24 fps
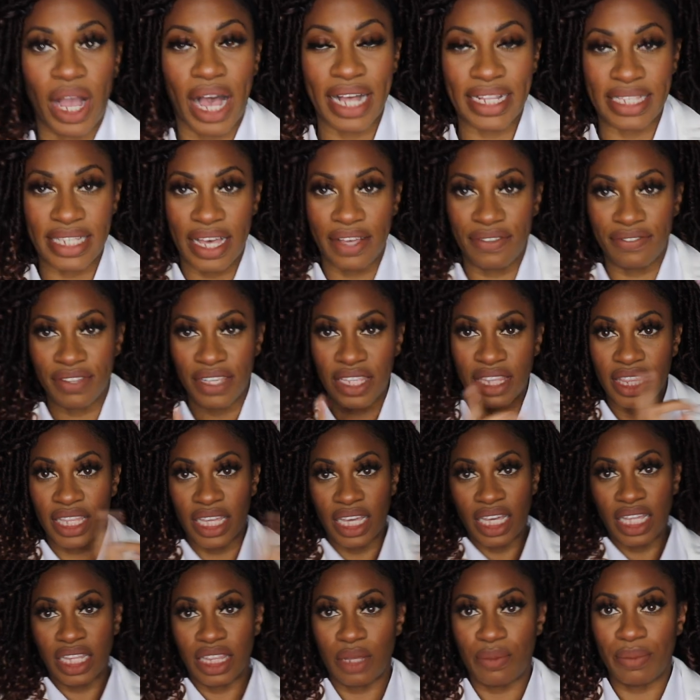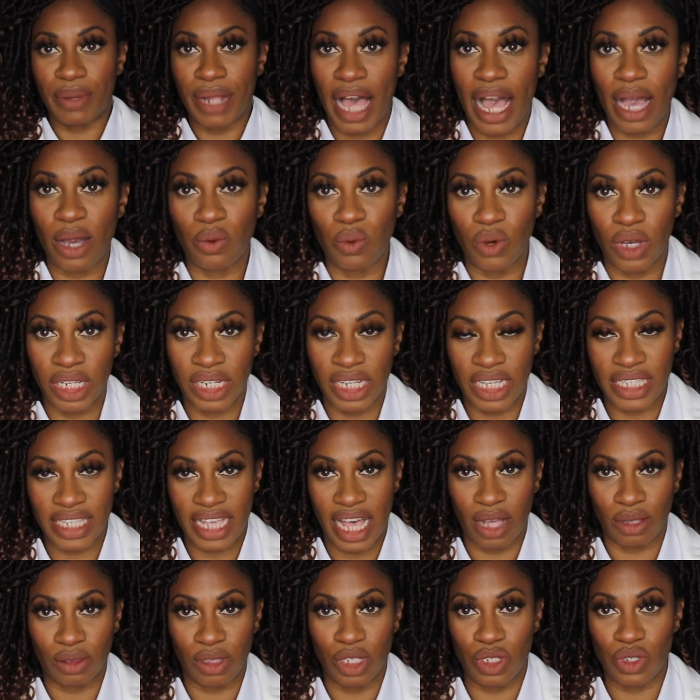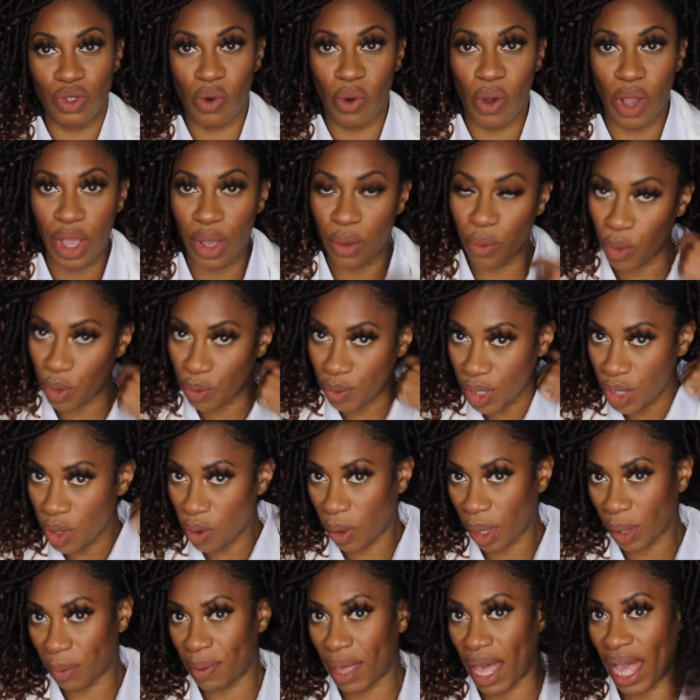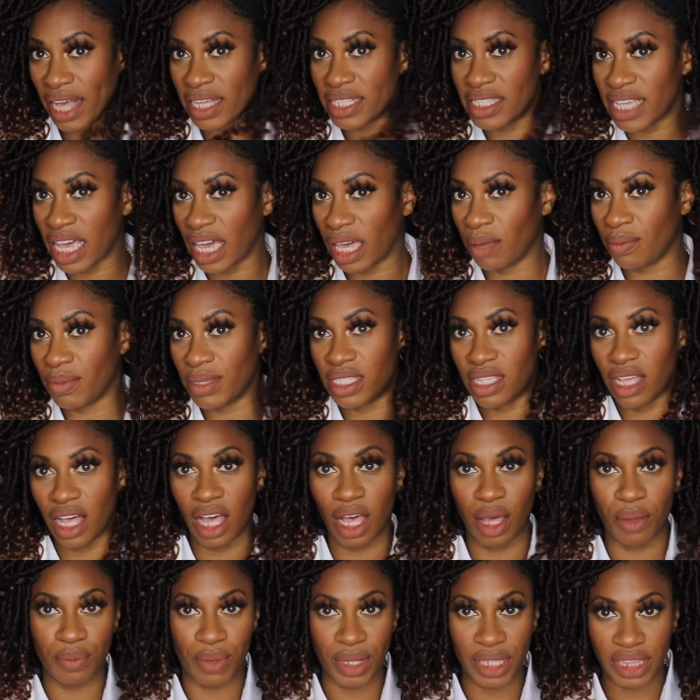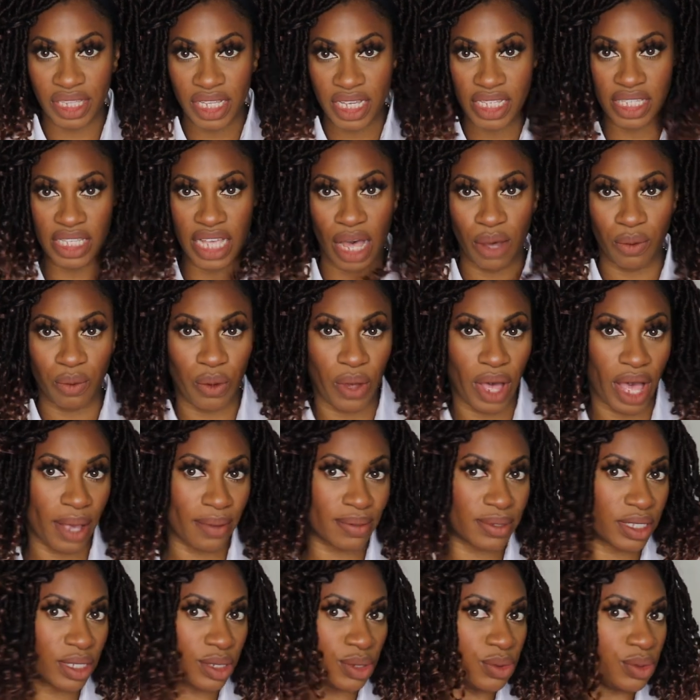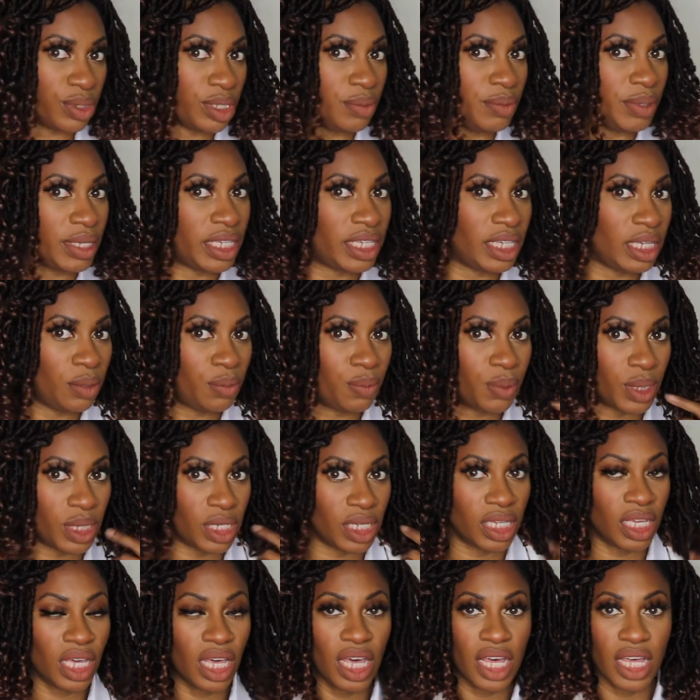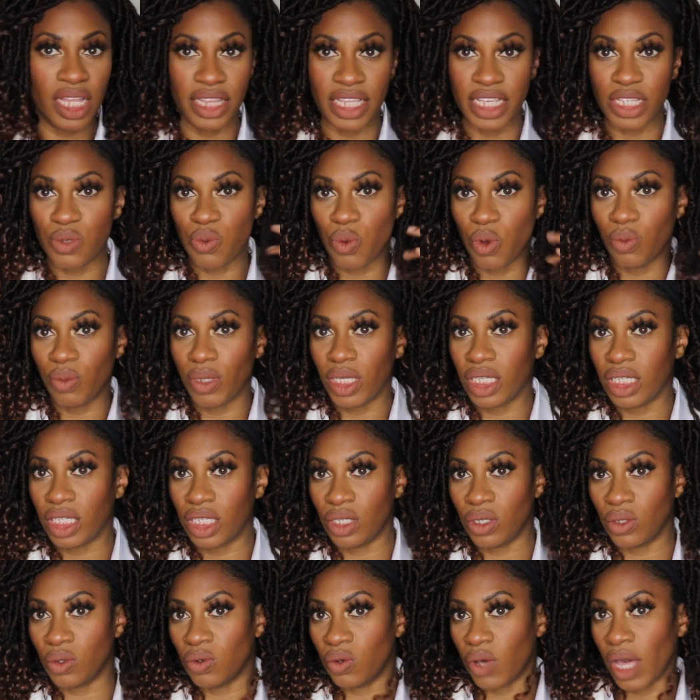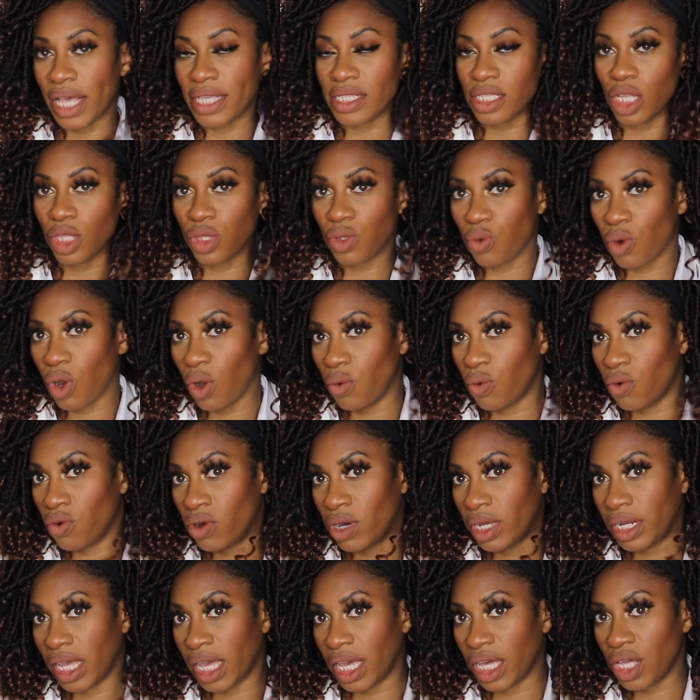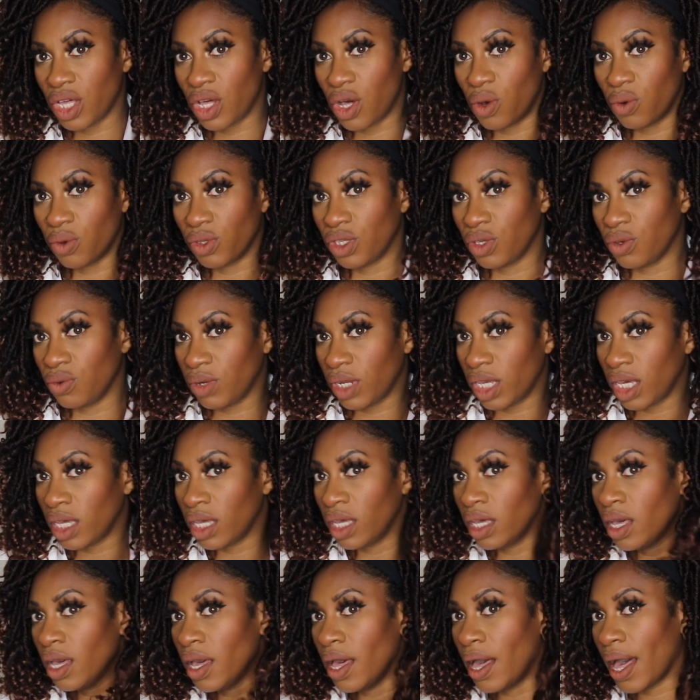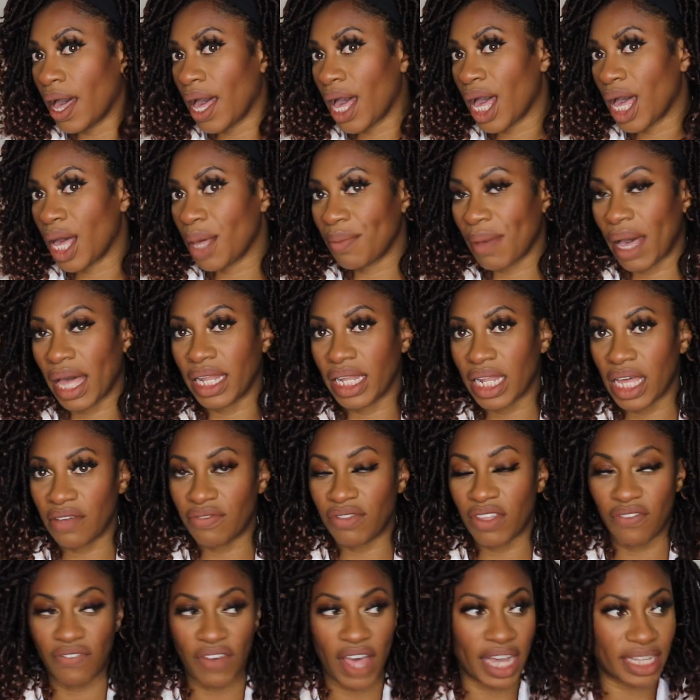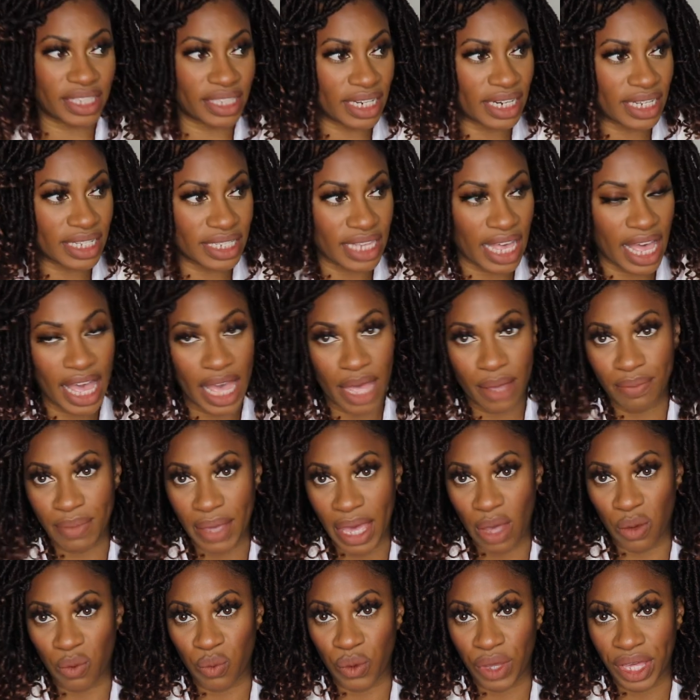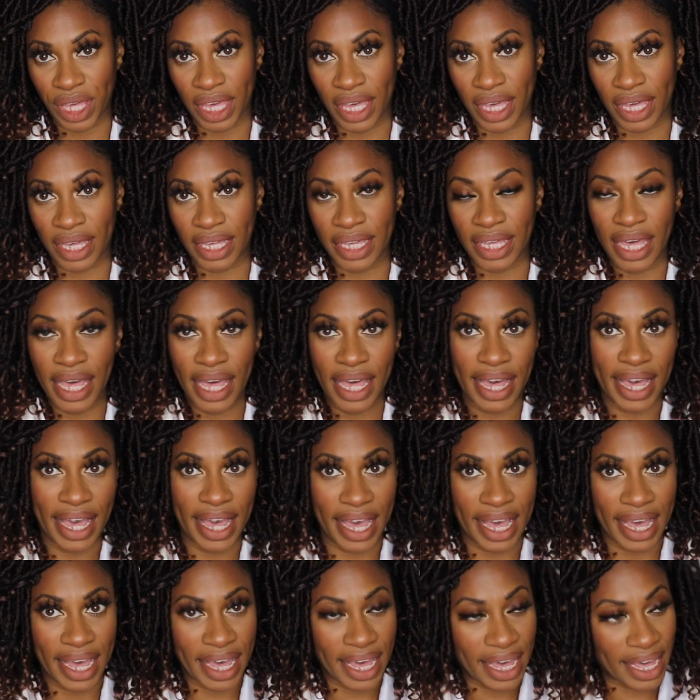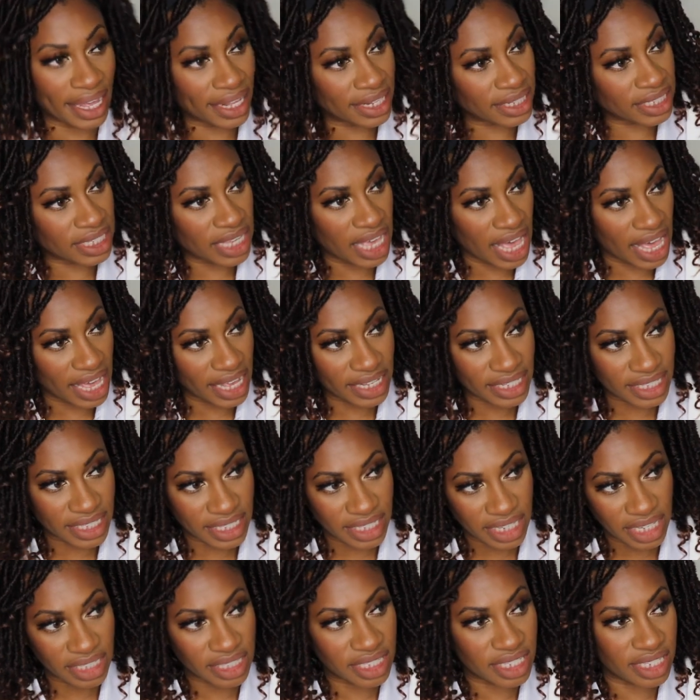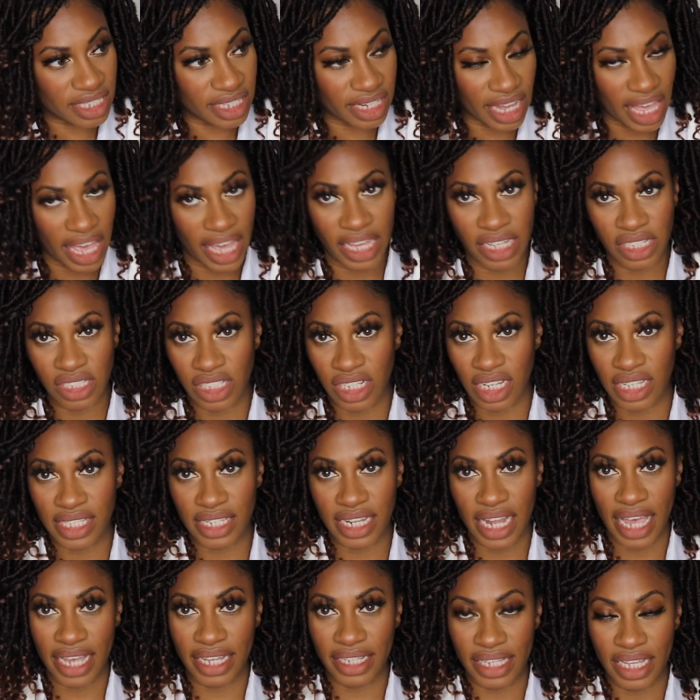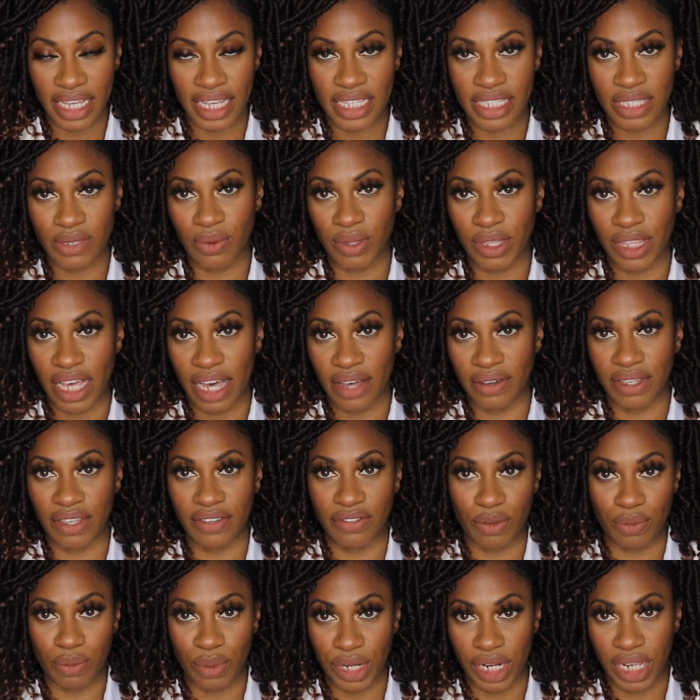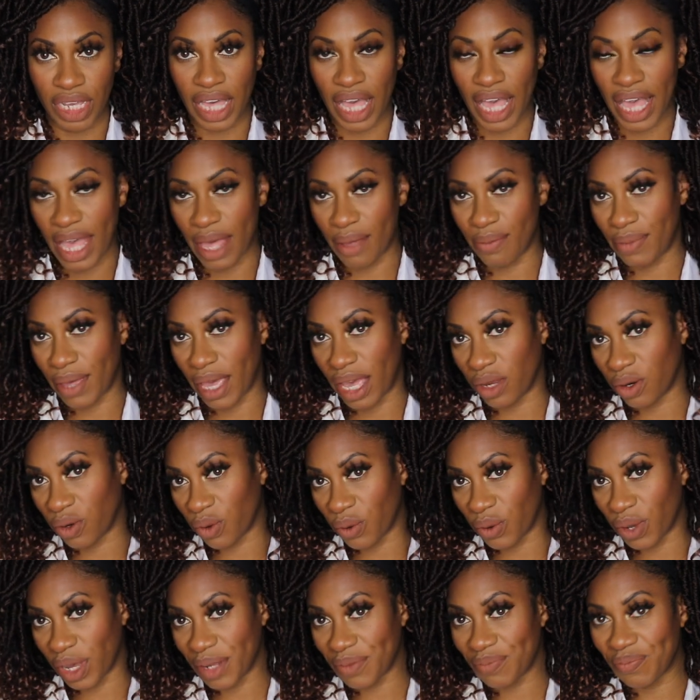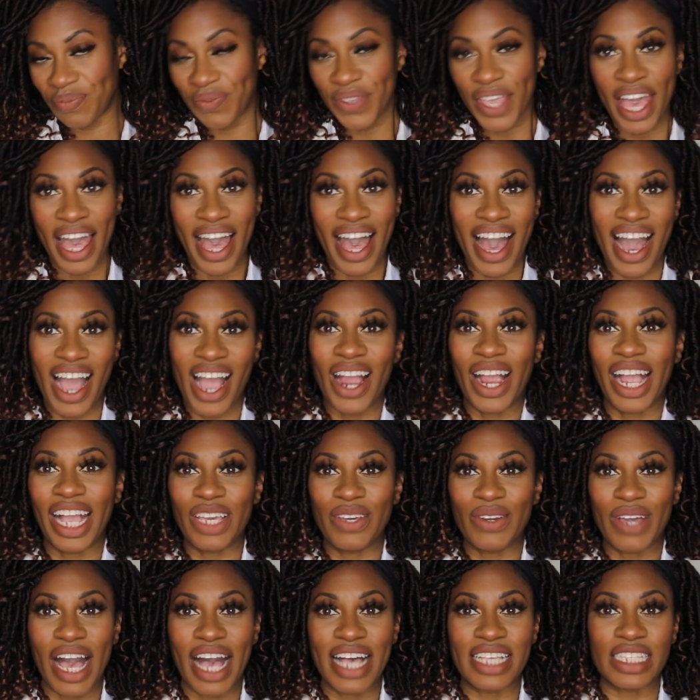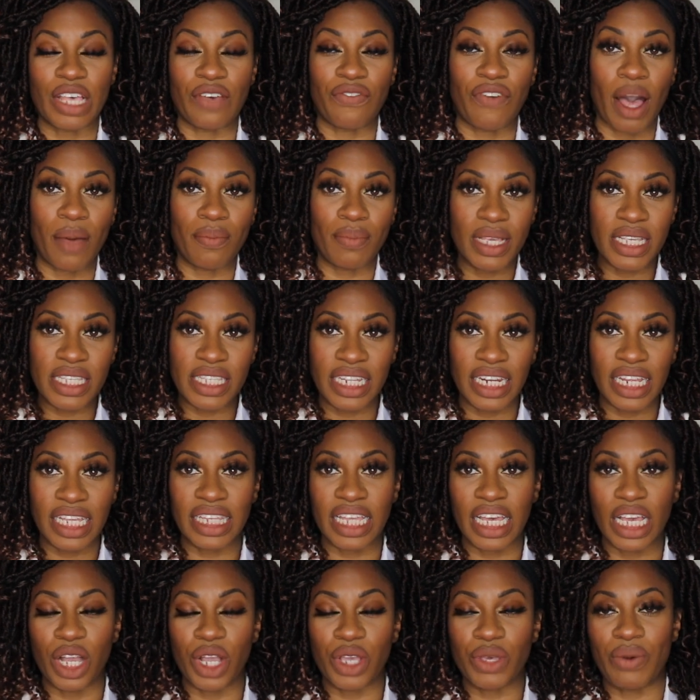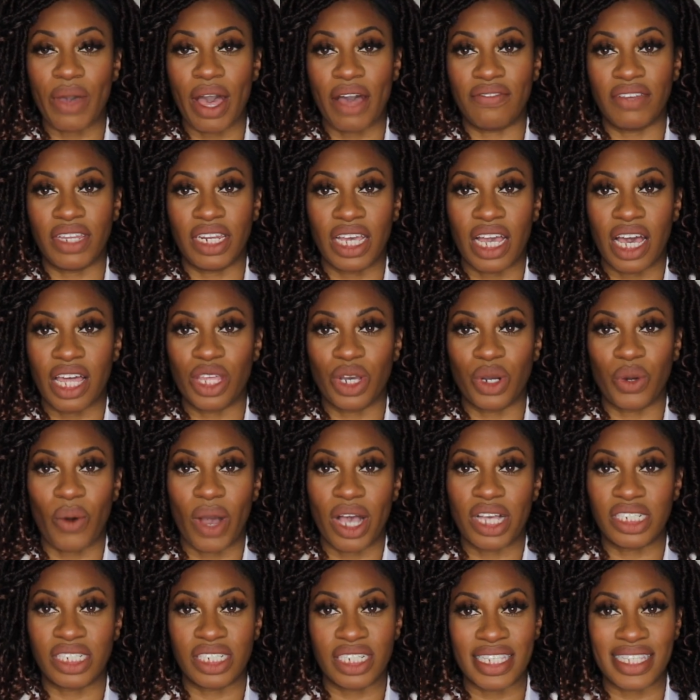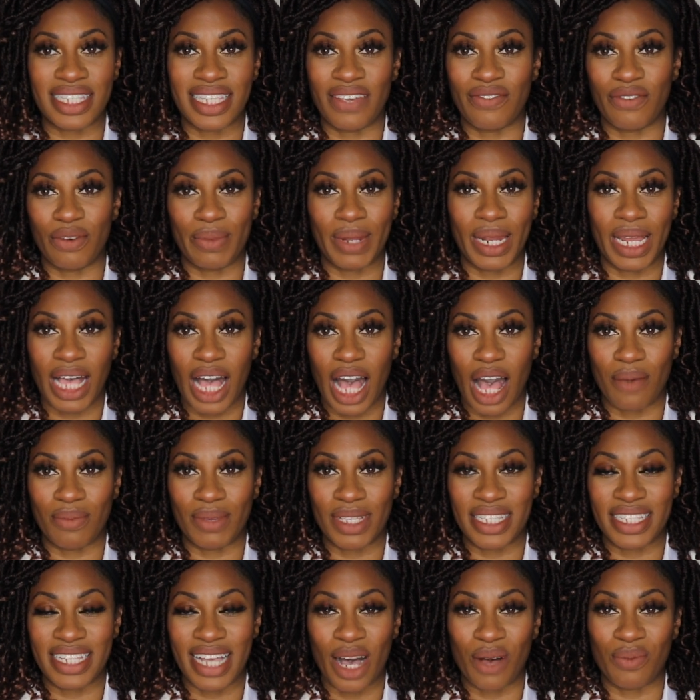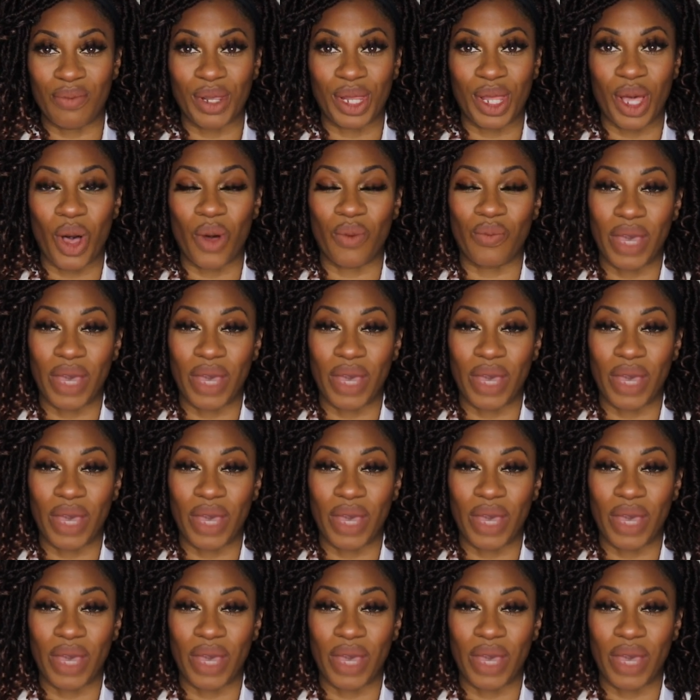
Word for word: I definitely think the black one is out the door and will be going back to Amazon, but this I will absolutely be keeping. This will be cute as a throw on and go unit. Um, I love the fact that it's a headband wig and yeah, it's, it's slaying just like this without even putting a headband on. All right, you guys, if I missed anything or you have any other questions, leave them in the comments down below.